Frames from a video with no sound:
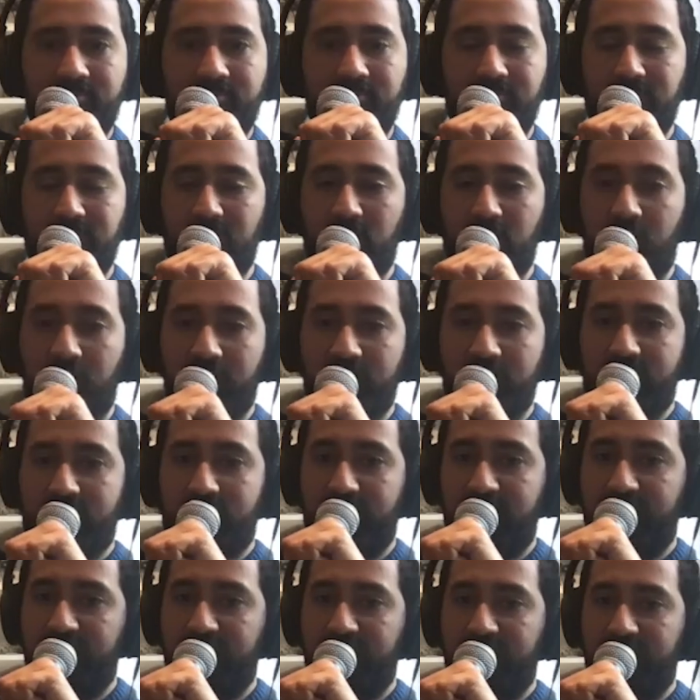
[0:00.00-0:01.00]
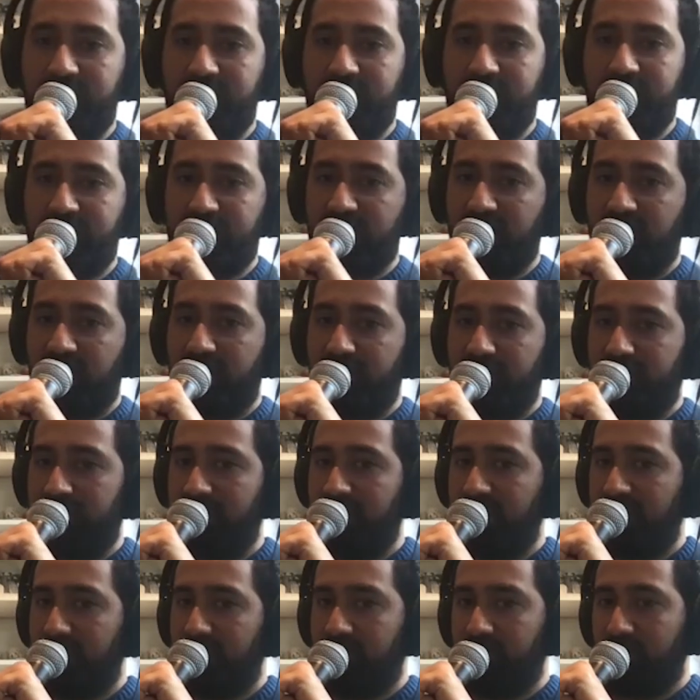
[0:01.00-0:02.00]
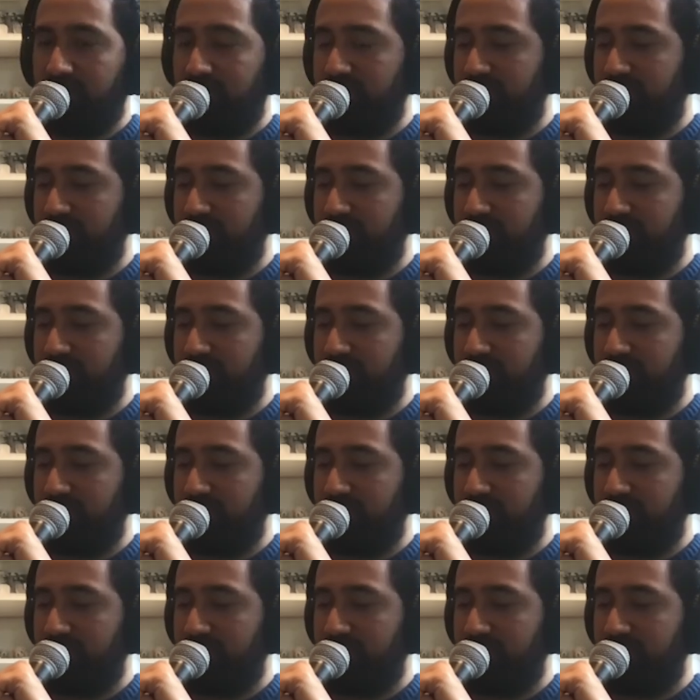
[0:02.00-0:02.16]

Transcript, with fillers: No, it's crazy. I really have a lot of